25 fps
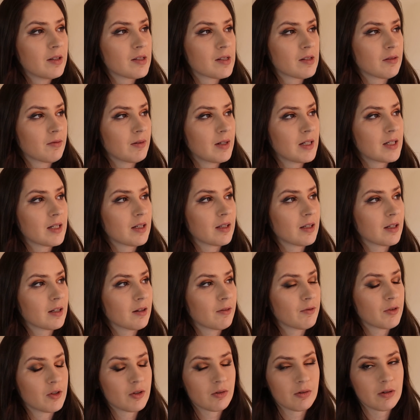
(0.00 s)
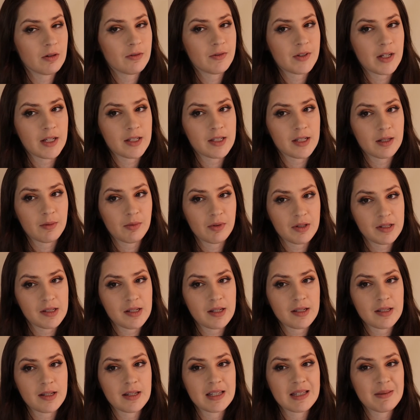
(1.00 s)
It's a retelling of the twelve Dancing
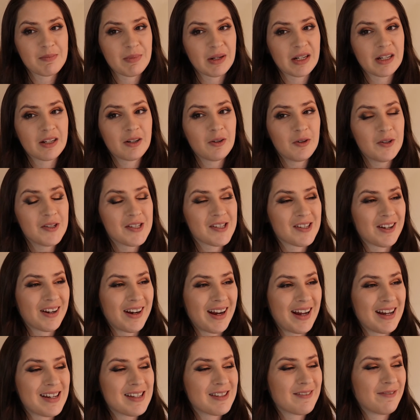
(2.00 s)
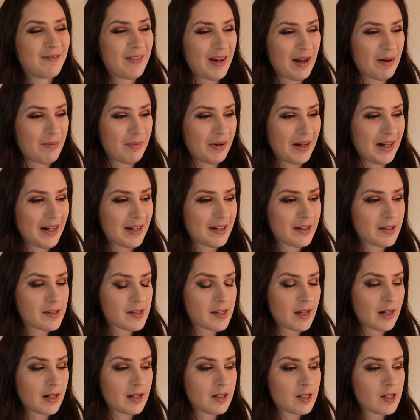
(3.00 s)
Princesses, but it also has
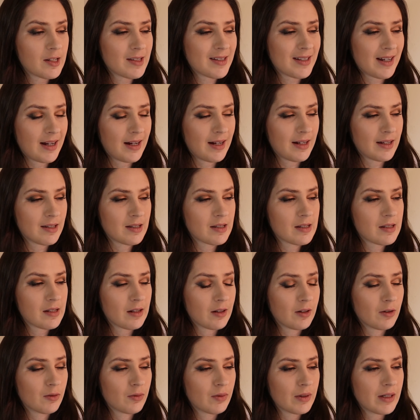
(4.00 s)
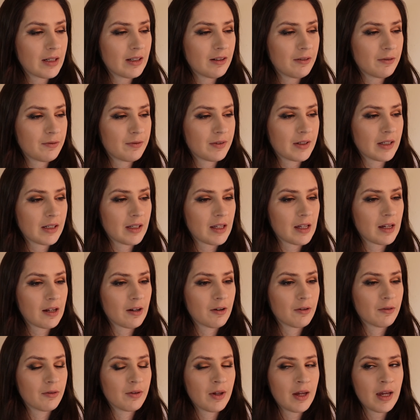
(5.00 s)
vampires, and it just has a real feeling
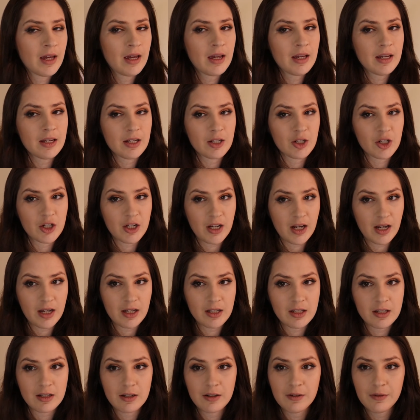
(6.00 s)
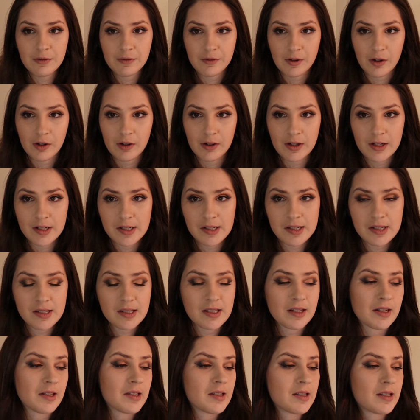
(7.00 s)
of enchanted
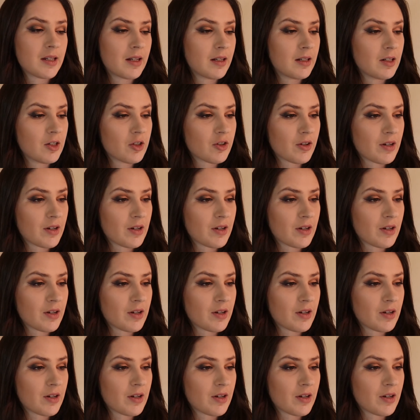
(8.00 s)
forests. It's set in